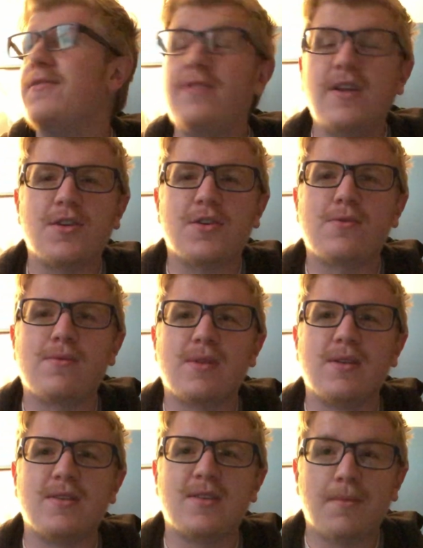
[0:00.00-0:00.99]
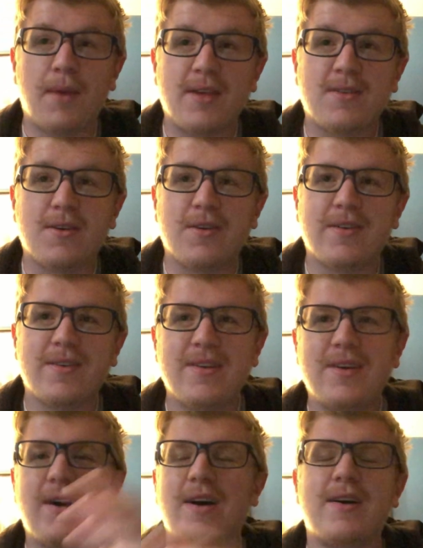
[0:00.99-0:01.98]
finished with the semester.
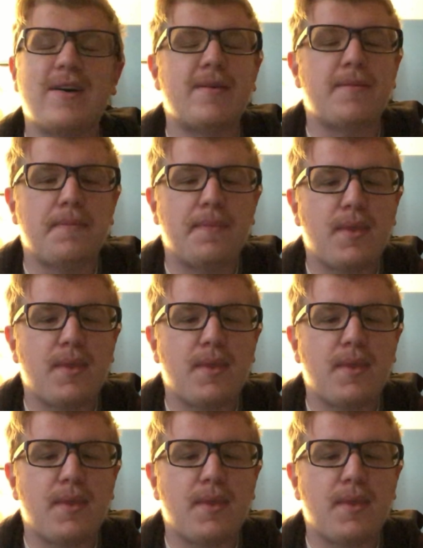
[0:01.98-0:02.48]
For